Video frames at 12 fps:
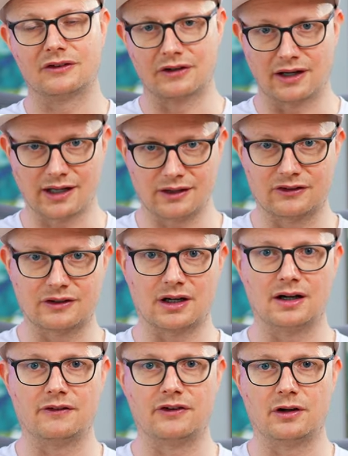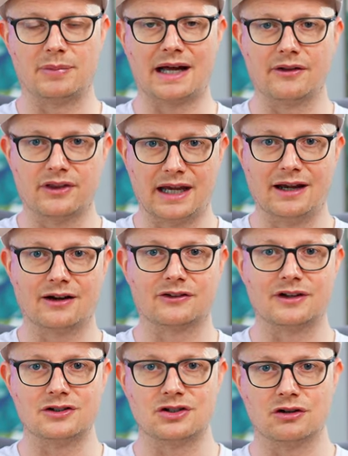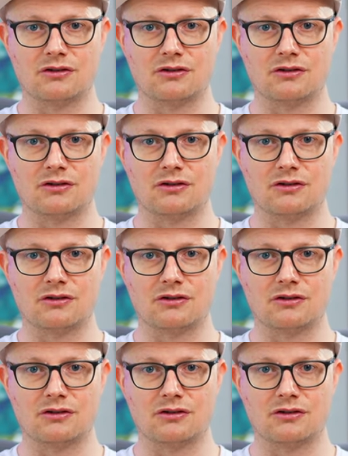ton of stuff about the hair extension